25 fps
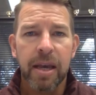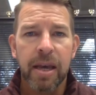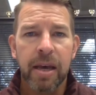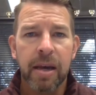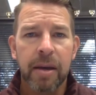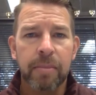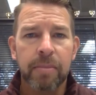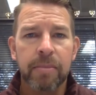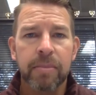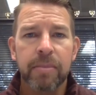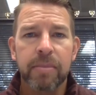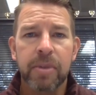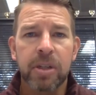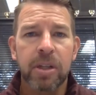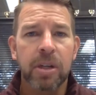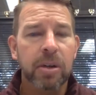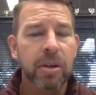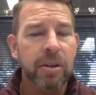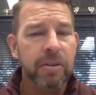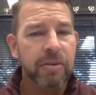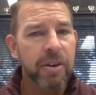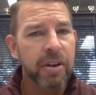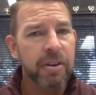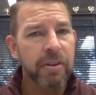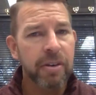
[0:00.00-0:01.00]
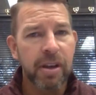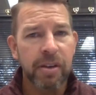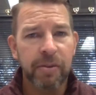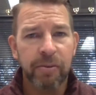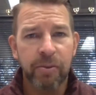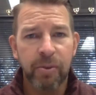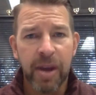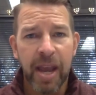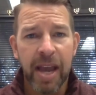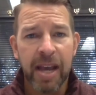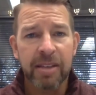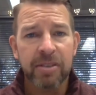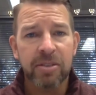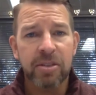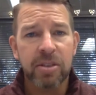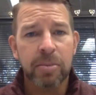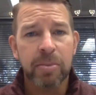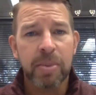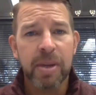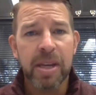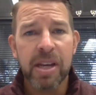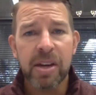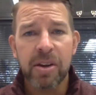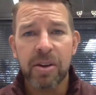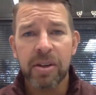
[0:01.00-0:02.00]
Um, you know, if, if we asked you to
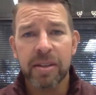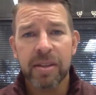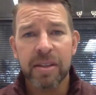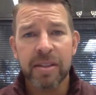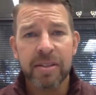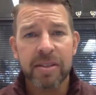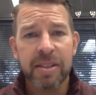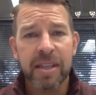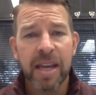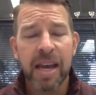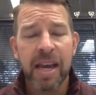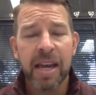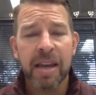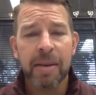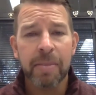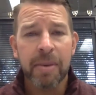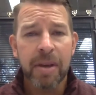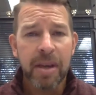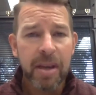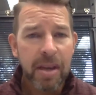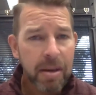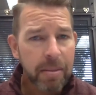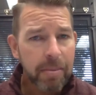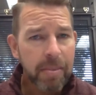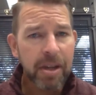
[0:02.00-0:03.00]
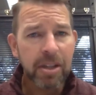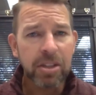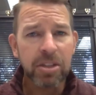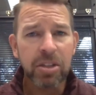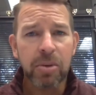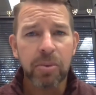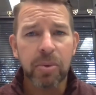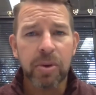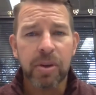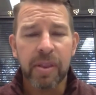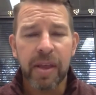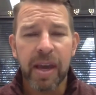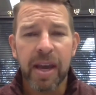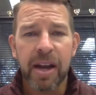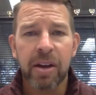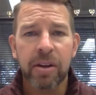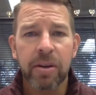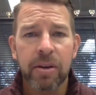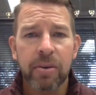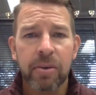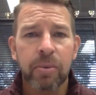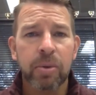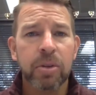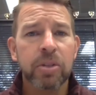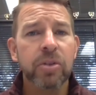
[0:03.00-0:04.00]
be here at this time, make sure we're
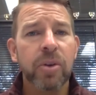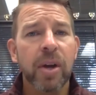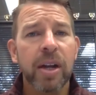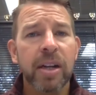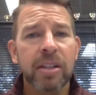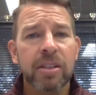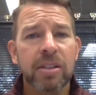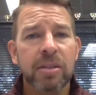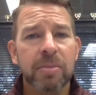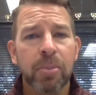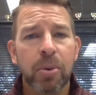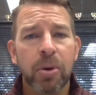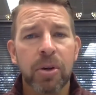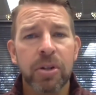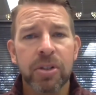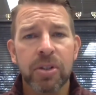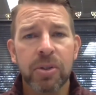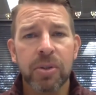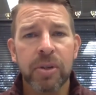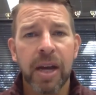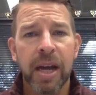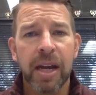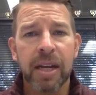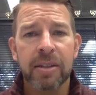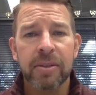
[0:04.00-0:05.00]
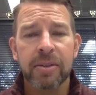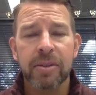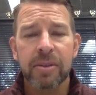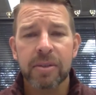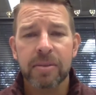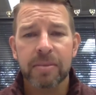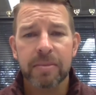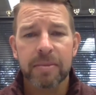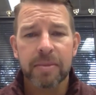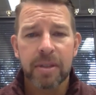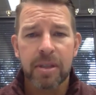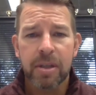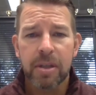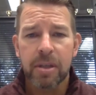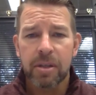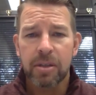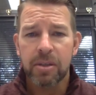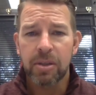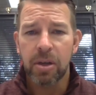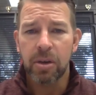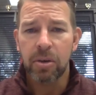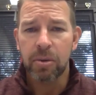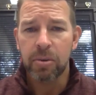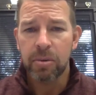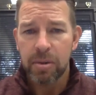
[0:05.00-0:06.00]
there. We're trying to support you guys.
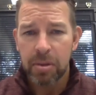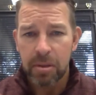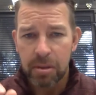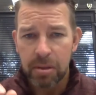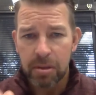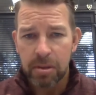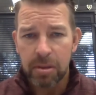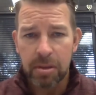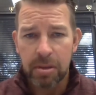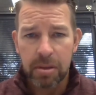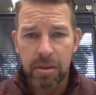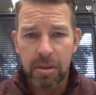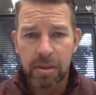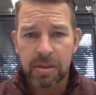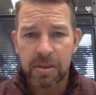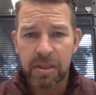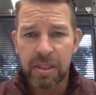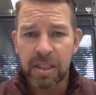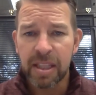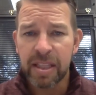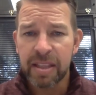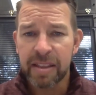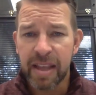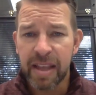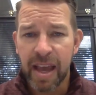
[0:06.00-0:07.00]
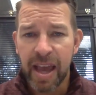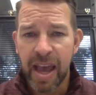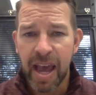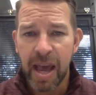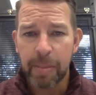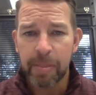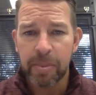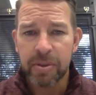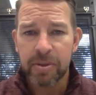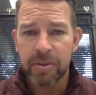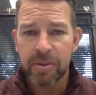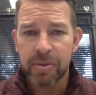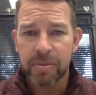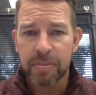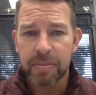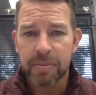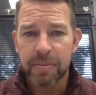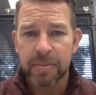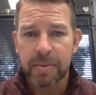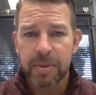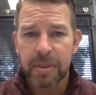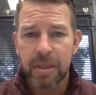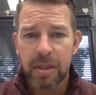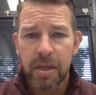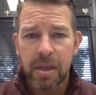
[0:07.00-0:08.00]
So see that that happens.
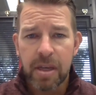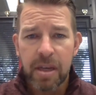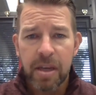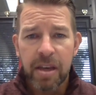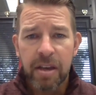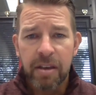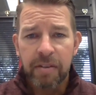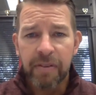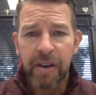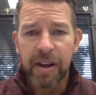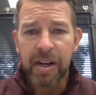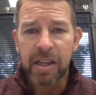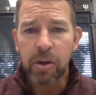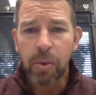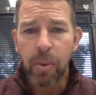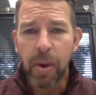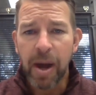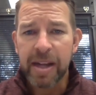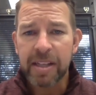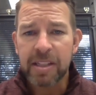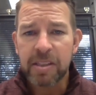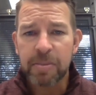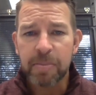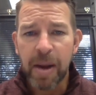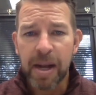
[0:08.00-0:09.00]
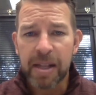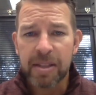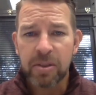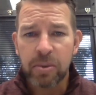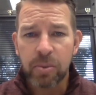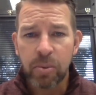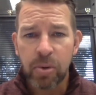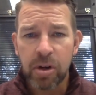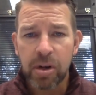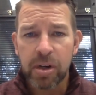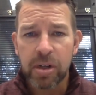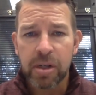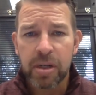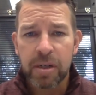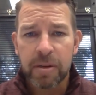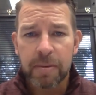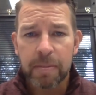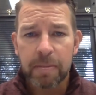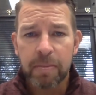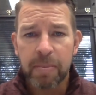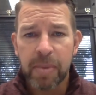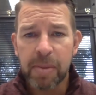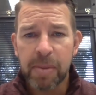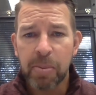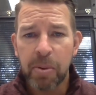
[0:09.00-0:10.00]
Find a quiet spot to work.
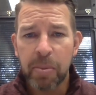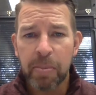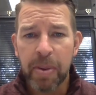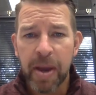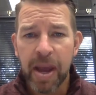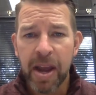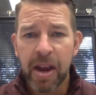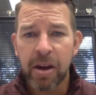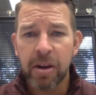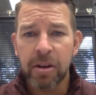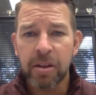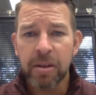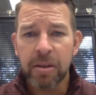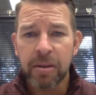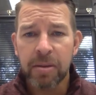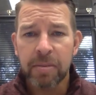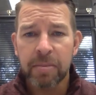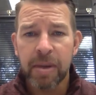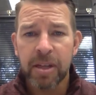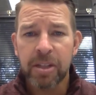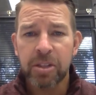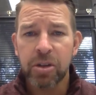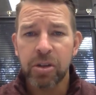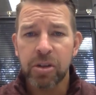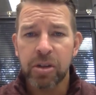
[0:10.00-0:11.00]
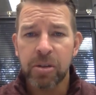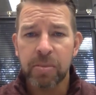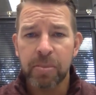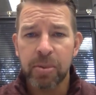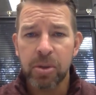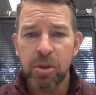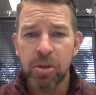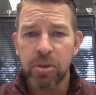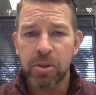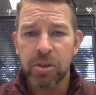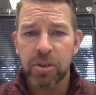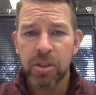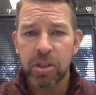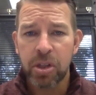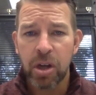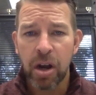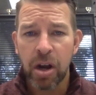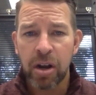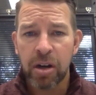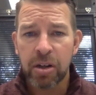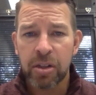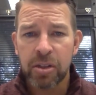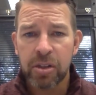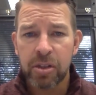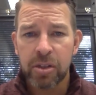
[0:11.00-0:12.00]
Be prepared. Make sure your computer is
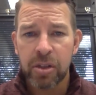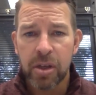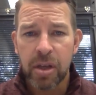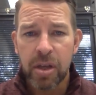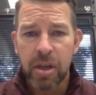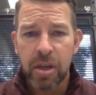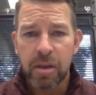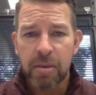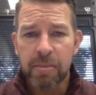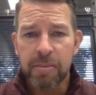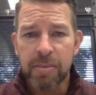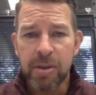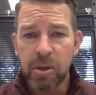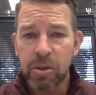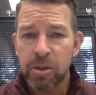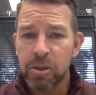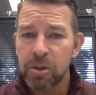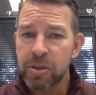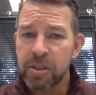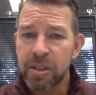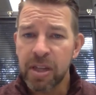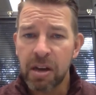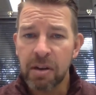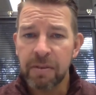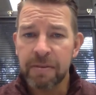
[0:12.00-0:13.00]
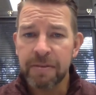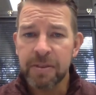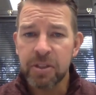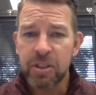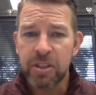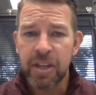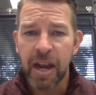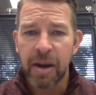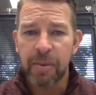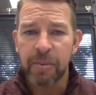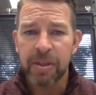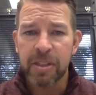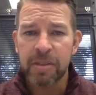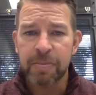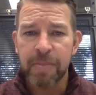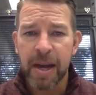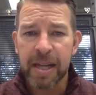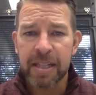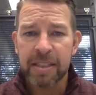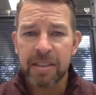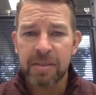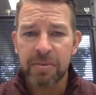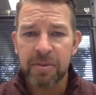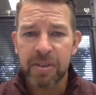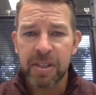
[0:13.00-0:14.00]
charged. Mute yourself. Chat
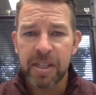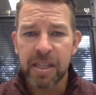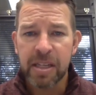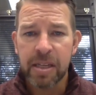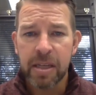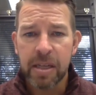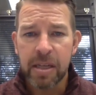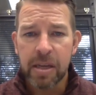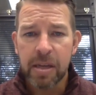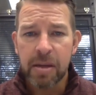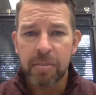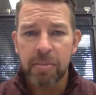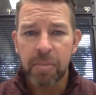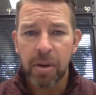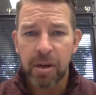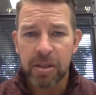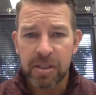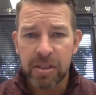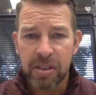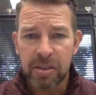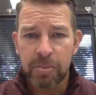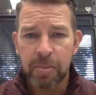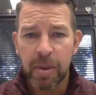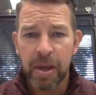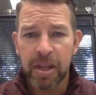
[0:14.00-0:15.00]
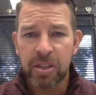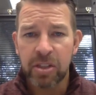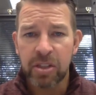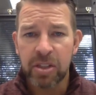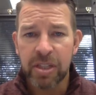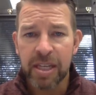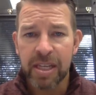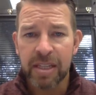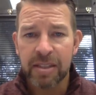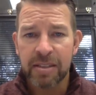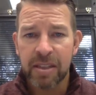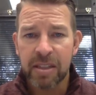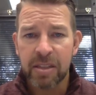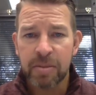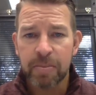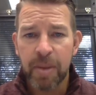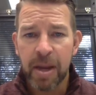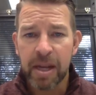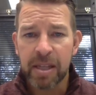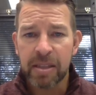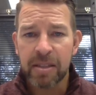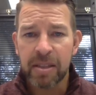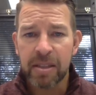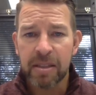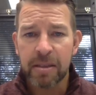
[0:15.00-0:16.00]
responsibly. Participation is
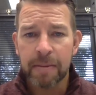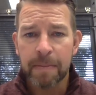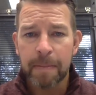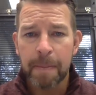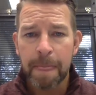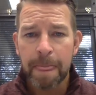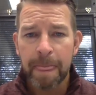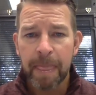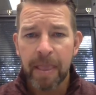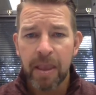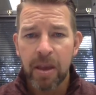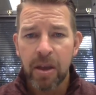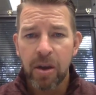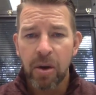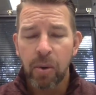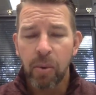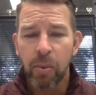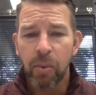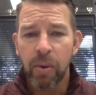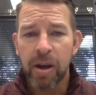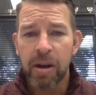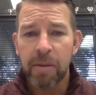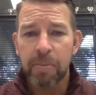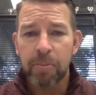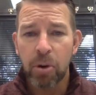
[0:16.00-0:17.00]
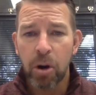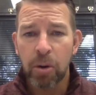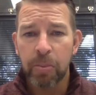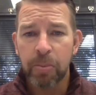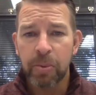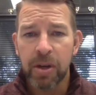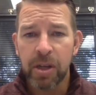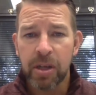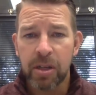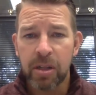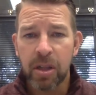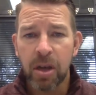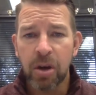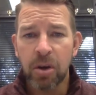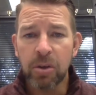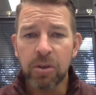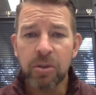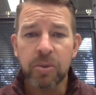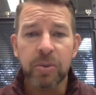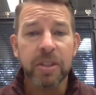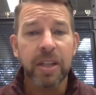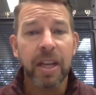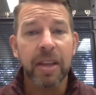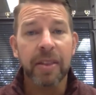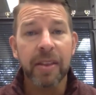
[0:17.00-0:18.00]
expected. Wear appropriate
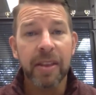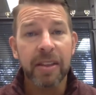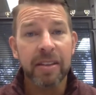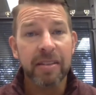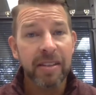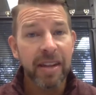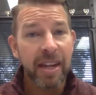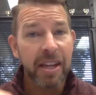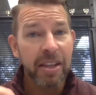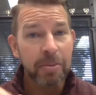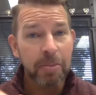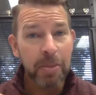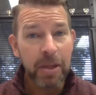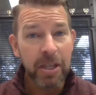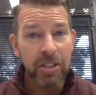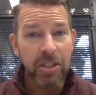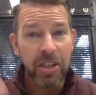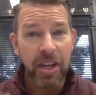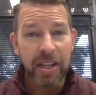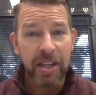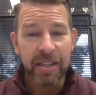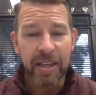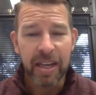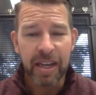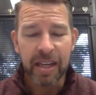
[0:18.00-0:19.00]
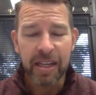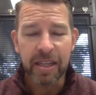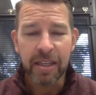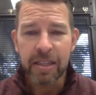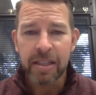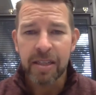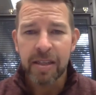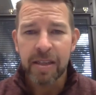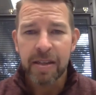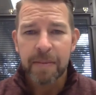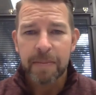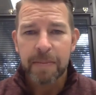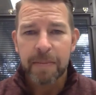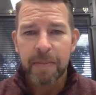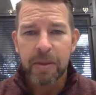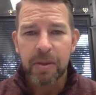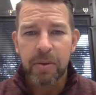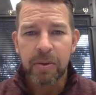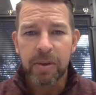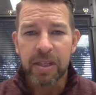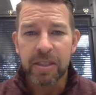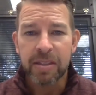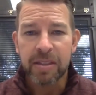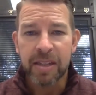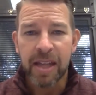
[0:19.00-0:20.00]
clothes, which I think today is PJ day.
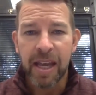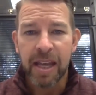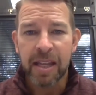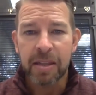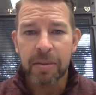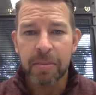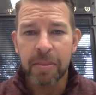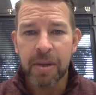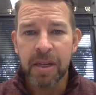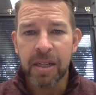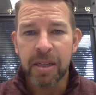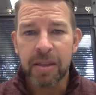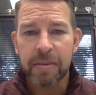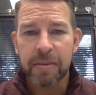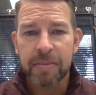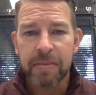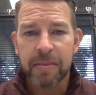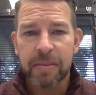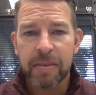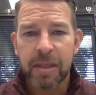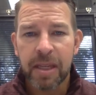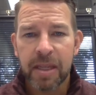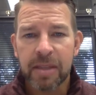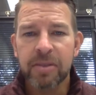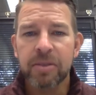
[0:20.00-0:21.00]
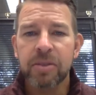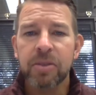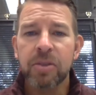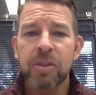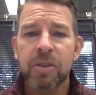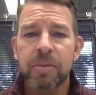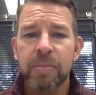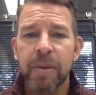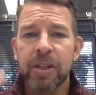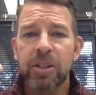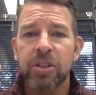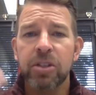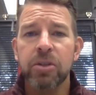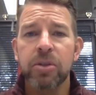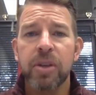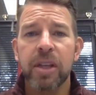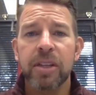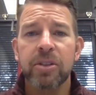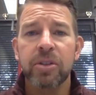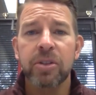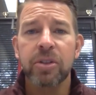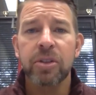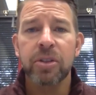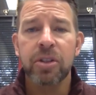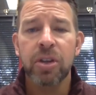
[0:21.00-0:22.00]
We'll get to that in a minute. And students, make sure
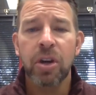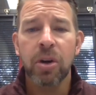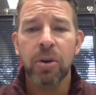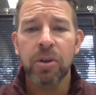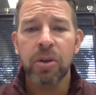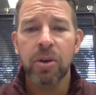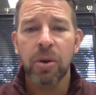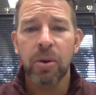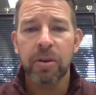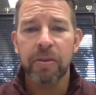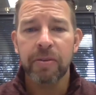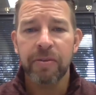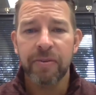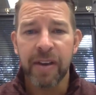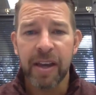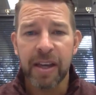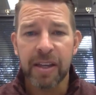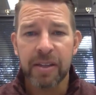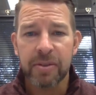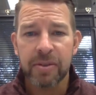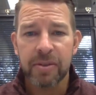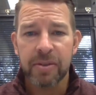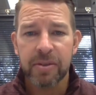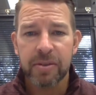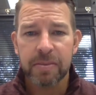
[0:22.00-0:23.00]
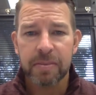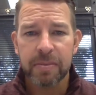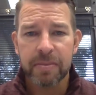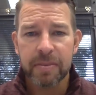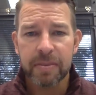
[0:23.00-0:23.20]
that you show your face.